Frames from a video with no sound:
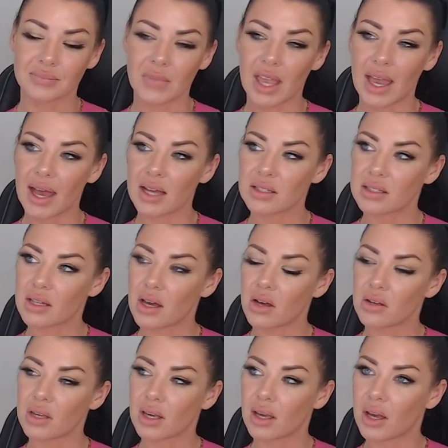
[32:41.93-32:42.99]
Yeah, know. so
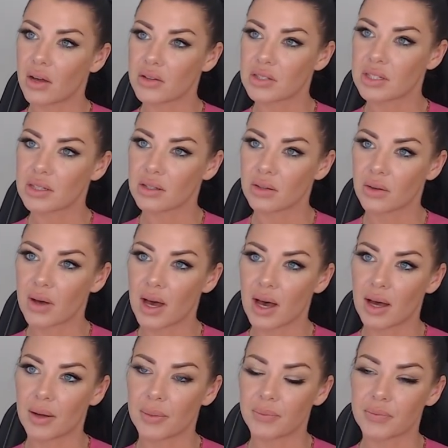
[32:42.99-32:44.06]
you go to
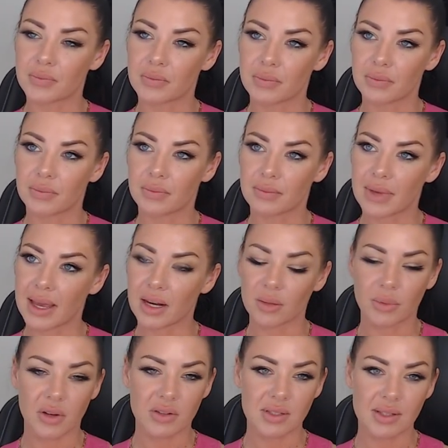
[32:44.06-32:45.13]
um,
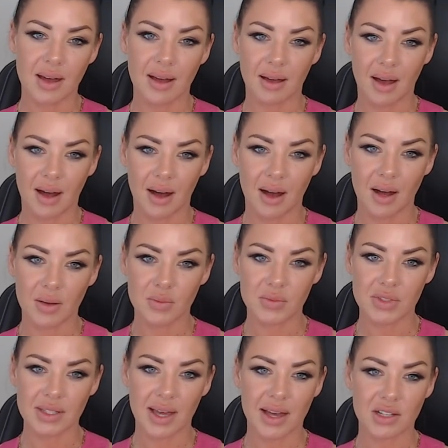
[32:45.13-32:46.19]
painterbros.com
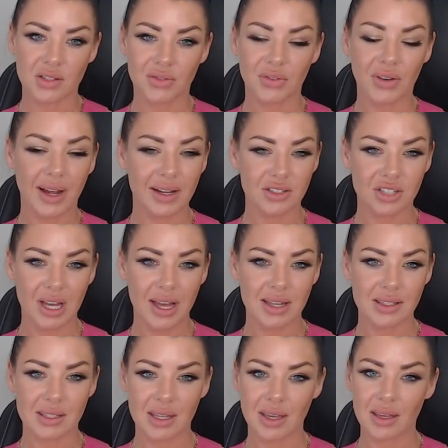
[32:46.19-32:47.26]
slash
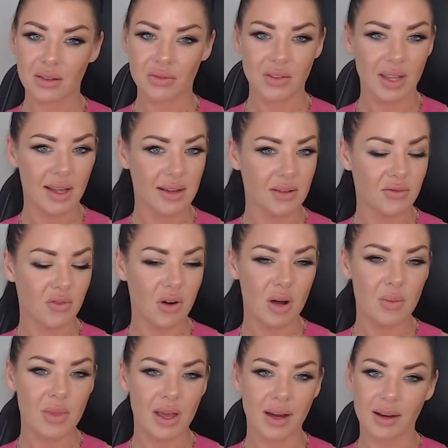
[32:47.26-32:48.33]
franchising. Fill out a
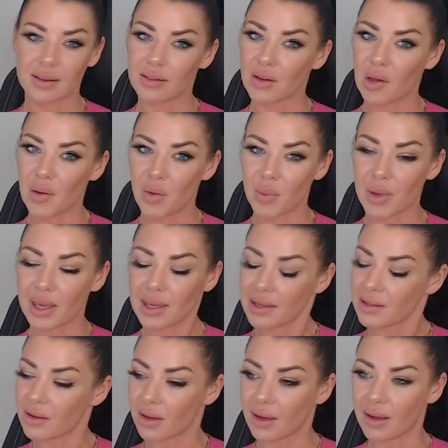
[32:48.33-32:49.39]
form there. It'll go to
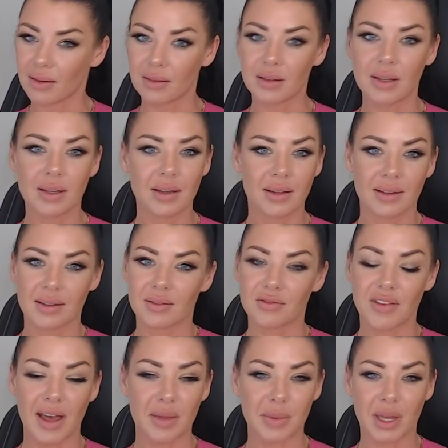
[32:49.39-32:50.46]
me. You can
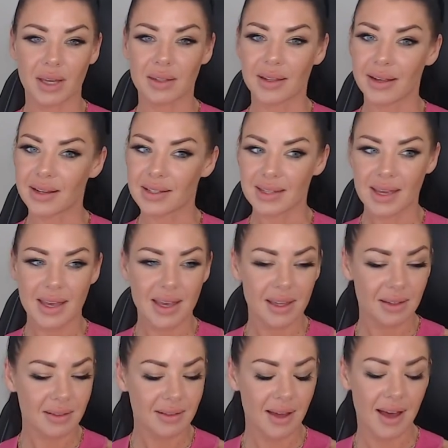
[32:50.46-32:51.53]
find me on
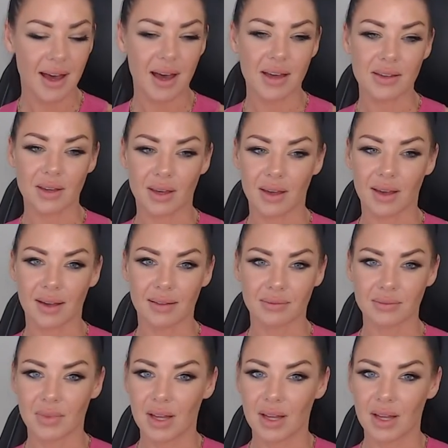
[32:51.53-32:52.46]
LinkedIn. Uh, you can